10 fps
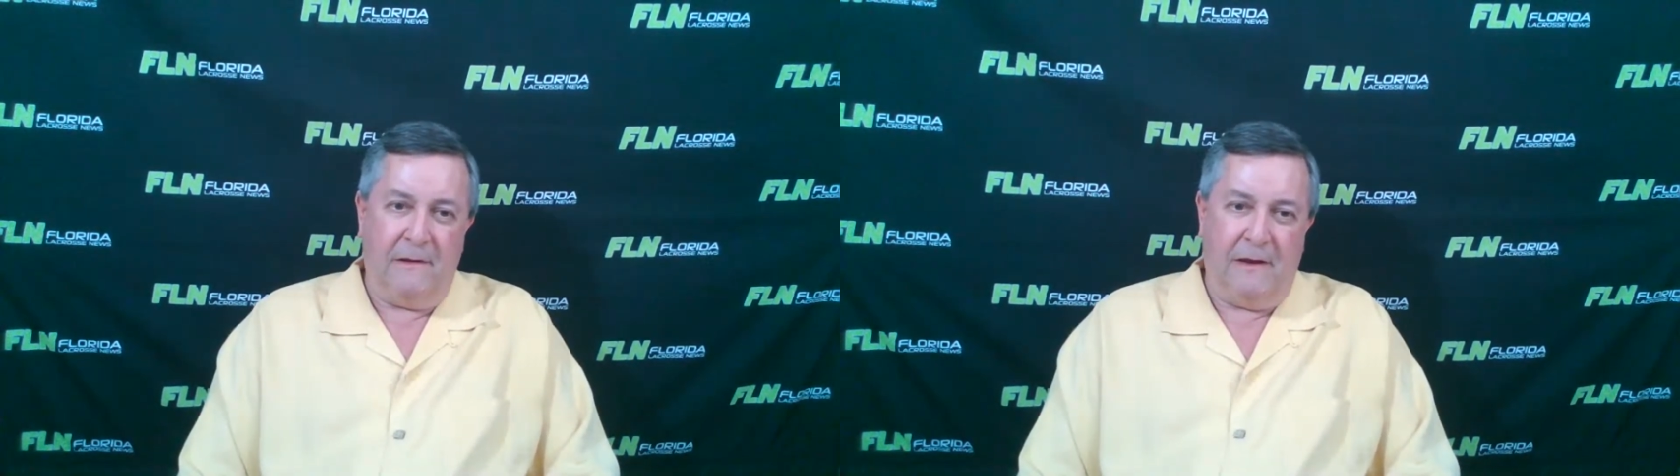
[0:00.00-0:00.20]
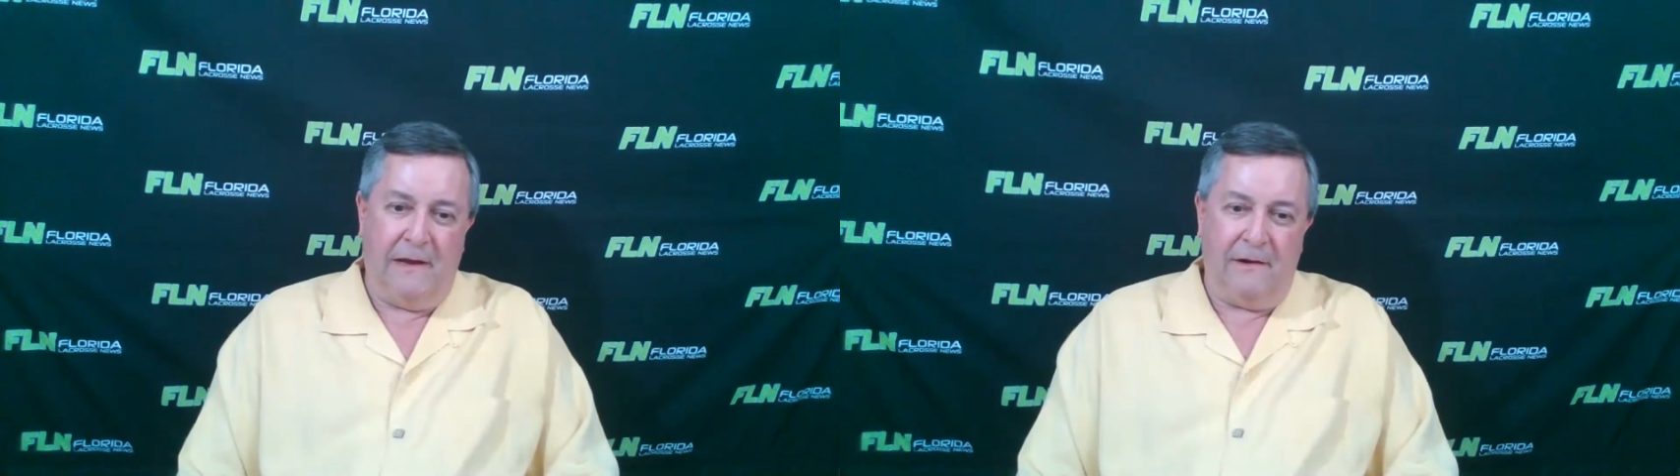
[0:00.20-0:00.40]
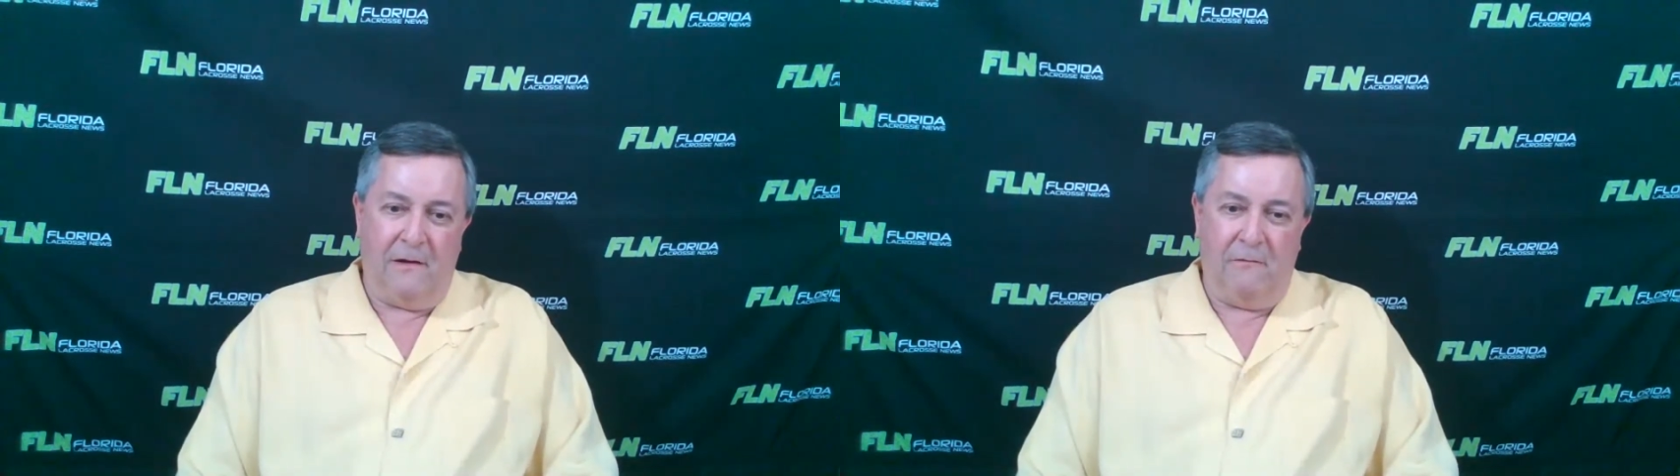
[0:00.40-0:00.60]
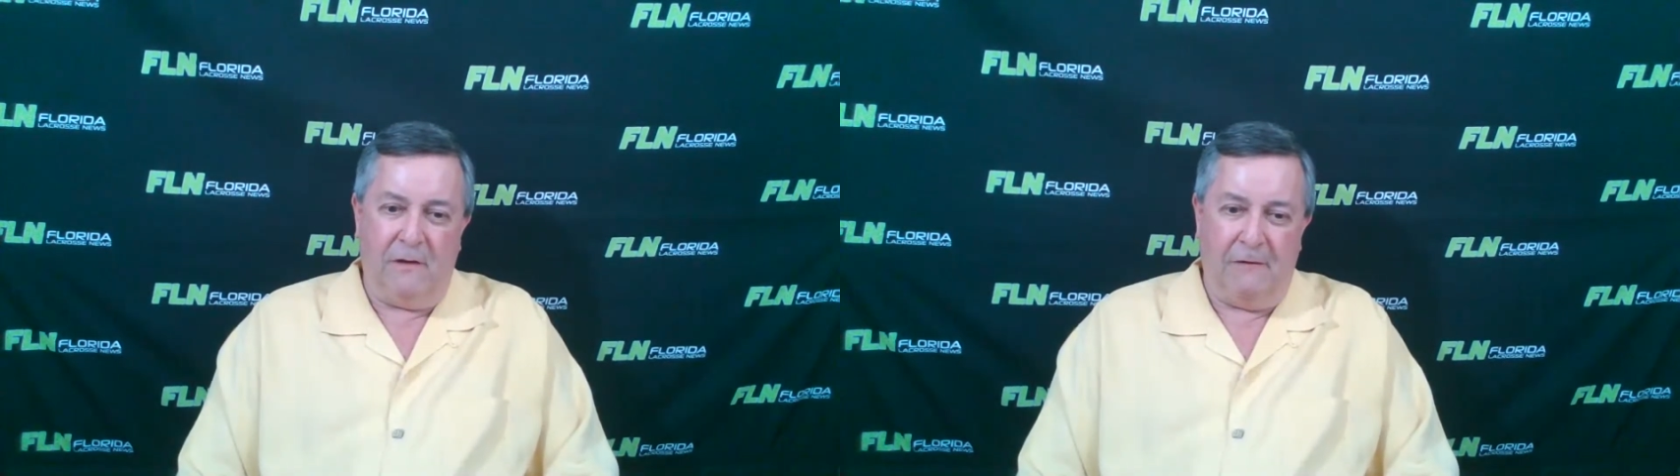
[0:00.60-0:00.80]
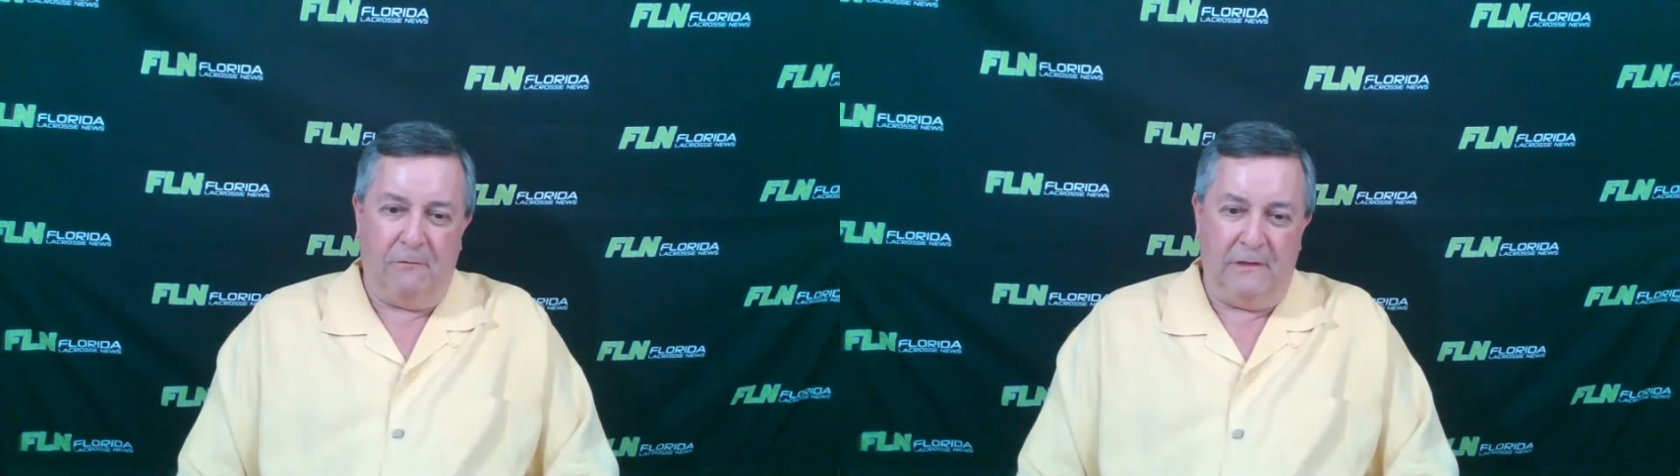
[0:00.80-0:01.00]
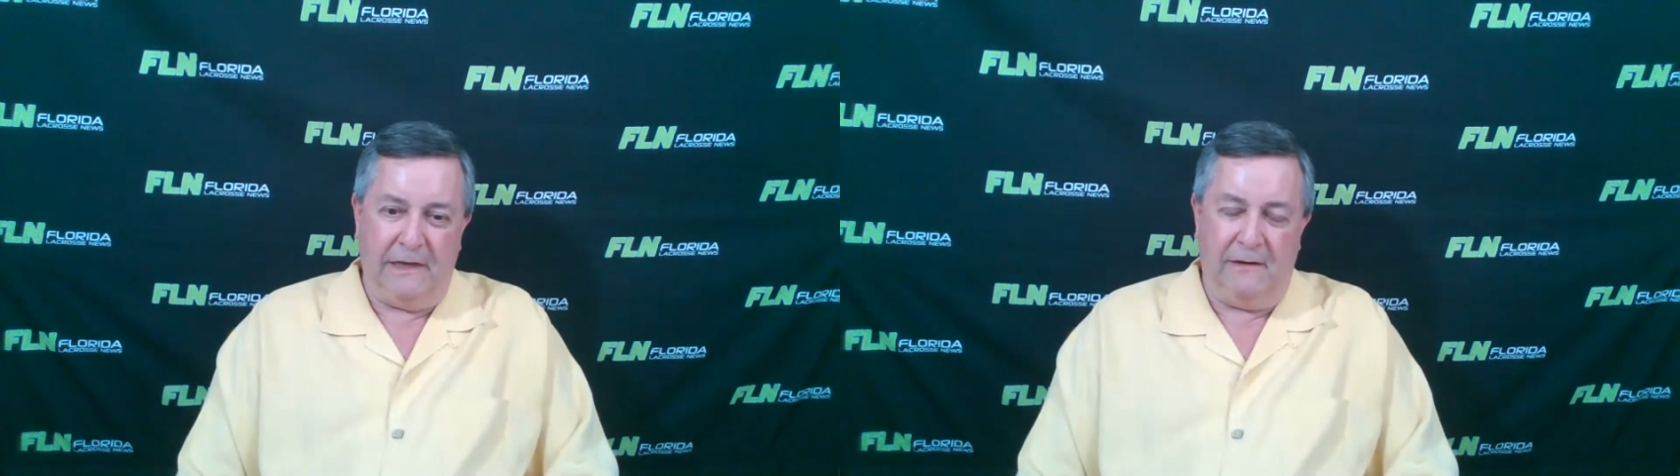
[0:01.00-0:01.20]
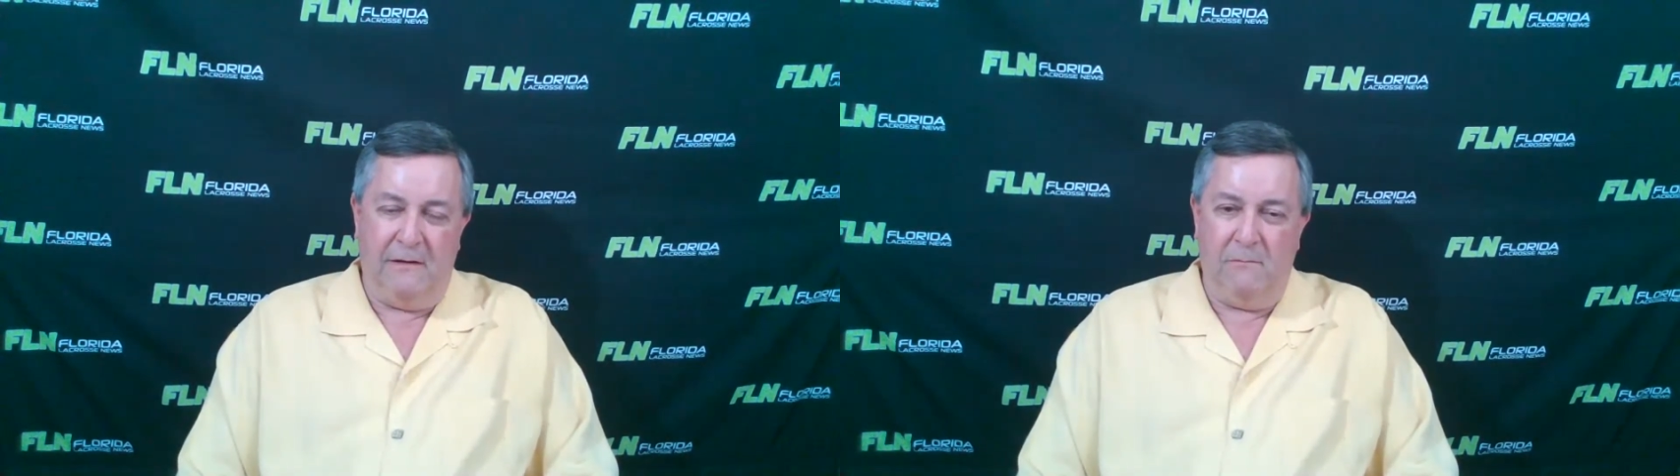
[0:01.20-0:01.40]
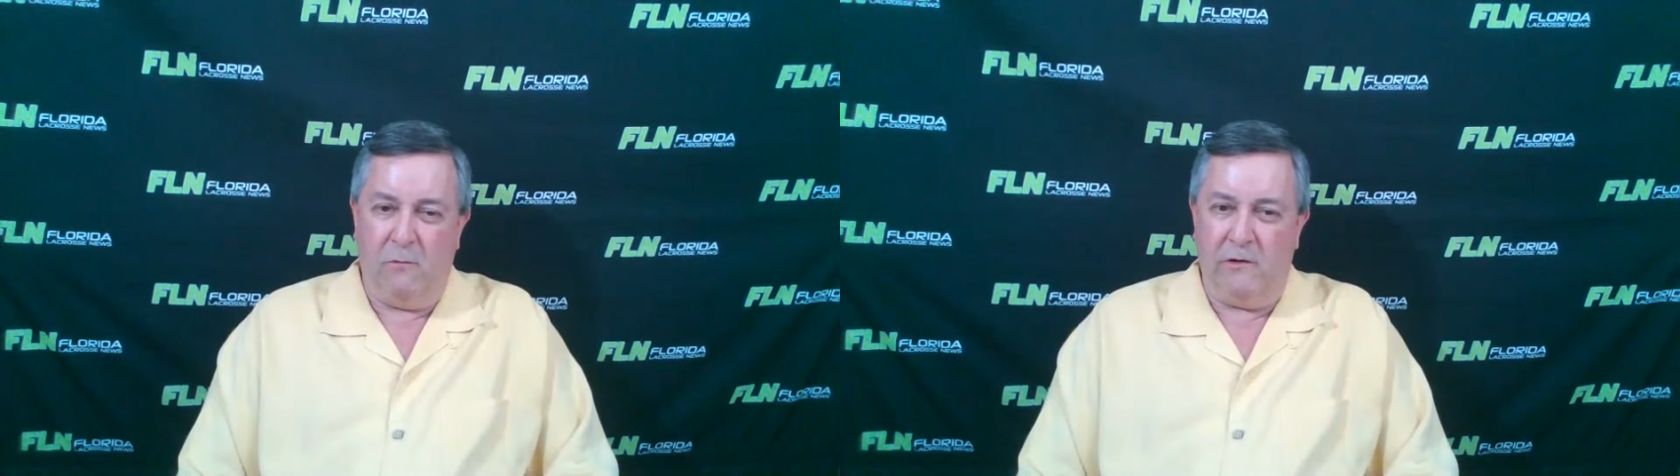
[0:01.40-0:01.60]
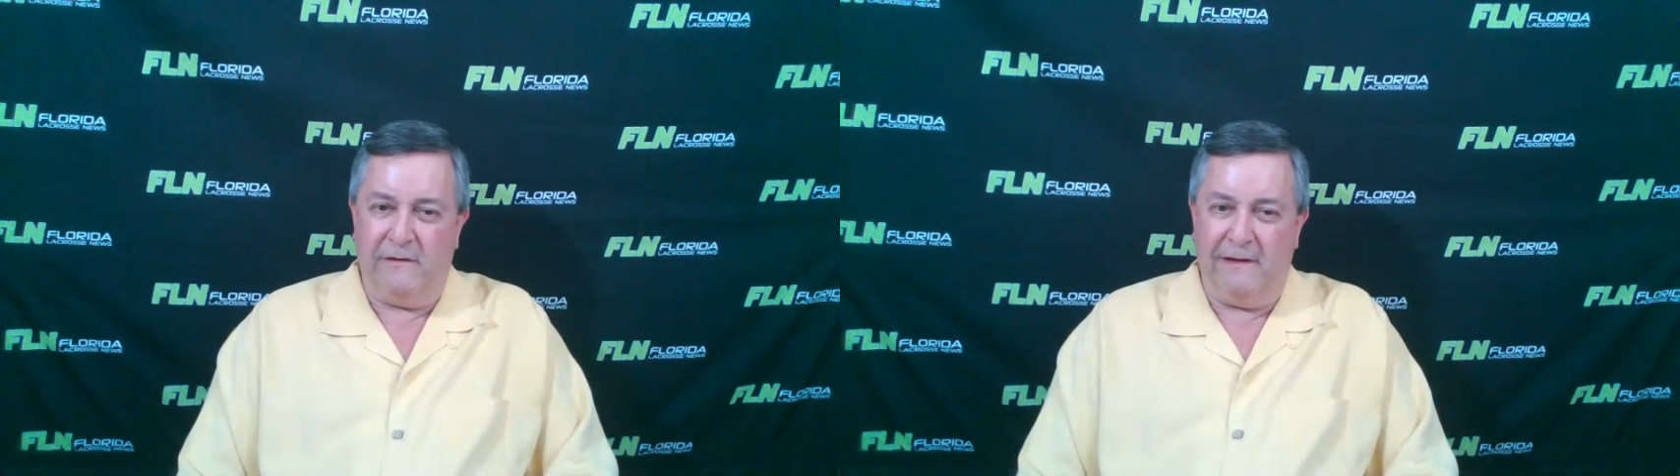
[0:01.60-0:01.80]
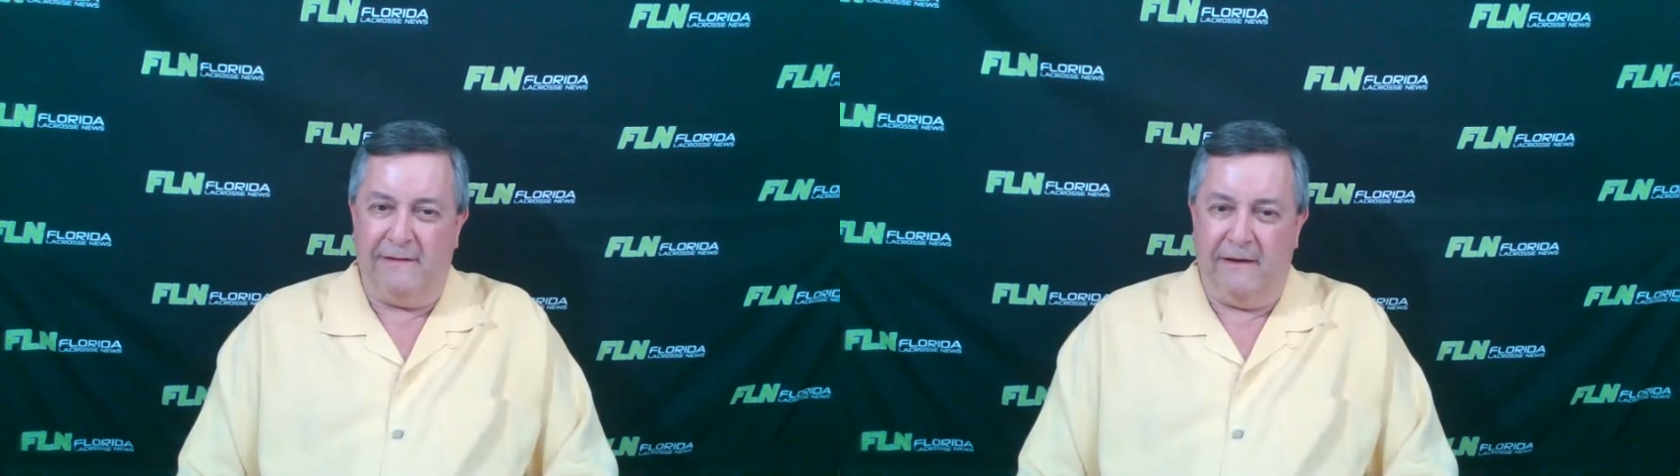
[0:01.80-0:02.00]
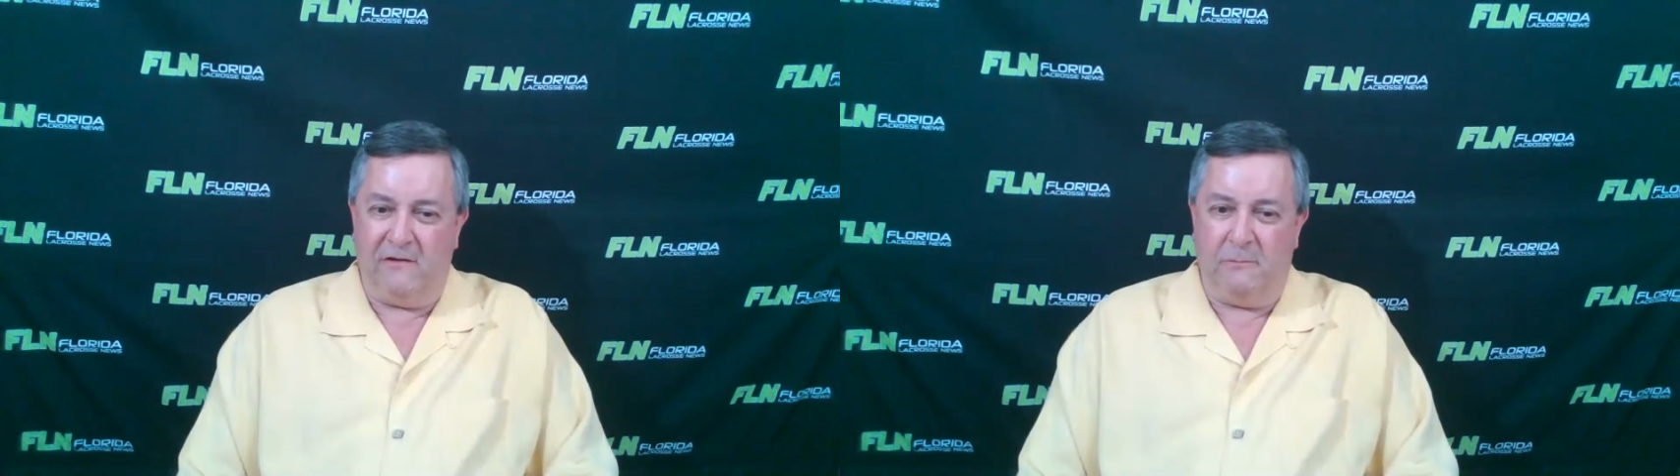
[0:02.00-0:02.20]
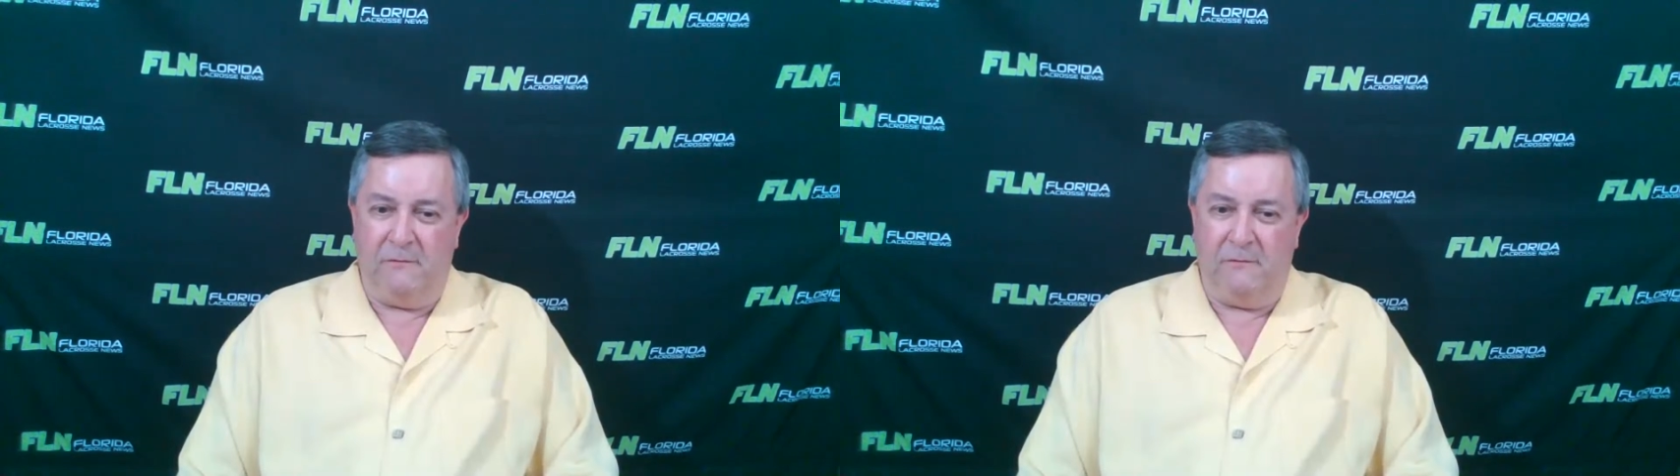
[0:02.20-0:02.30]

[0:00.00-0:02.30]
I will need more details